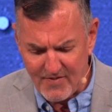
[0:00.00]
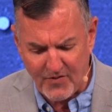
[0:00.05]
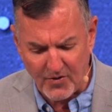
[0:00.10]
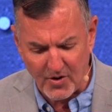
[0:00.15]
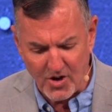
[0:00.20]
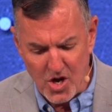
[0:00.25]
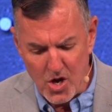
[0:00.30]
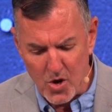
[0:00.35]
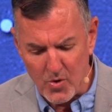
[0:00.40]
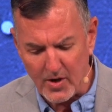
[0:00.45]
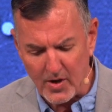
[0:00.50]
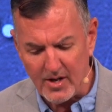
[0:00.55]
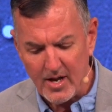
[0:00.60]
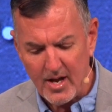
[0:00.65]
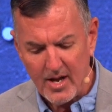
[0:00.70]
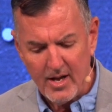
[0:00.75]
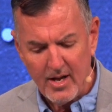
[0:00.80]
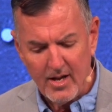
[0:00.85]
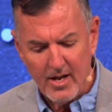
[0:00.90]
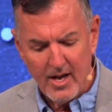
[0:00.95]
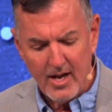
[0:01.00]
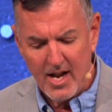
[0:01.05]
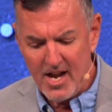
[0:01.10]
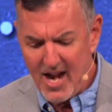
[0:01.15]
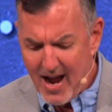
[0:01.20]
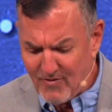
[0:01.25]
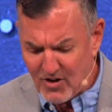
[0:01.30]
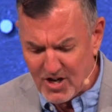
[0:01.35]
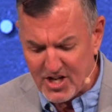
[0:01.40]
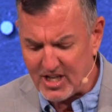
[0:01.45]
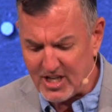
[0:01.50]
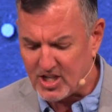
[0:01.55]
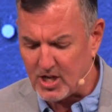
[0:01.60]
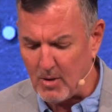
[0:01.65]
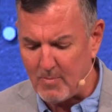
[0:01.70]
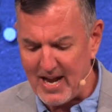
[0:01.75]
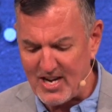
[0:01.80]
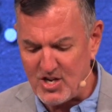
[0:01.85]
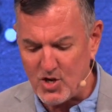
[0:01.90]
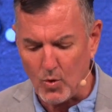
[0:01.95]
for you and, and never
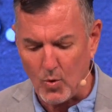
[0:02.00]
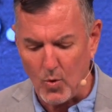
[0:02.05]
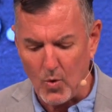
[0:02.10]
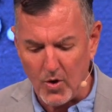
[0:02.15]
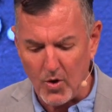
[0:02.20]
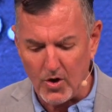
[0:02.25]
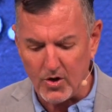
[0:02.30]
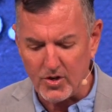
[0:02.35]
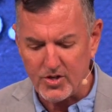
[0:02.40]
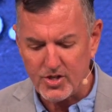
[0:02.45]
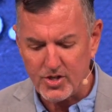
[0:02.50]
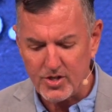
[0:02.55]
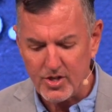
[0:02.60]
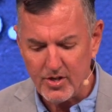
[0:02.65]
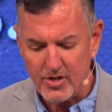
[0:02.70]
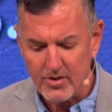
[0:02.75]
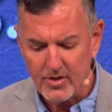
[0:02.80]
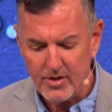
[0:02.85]
disobeyed your orders.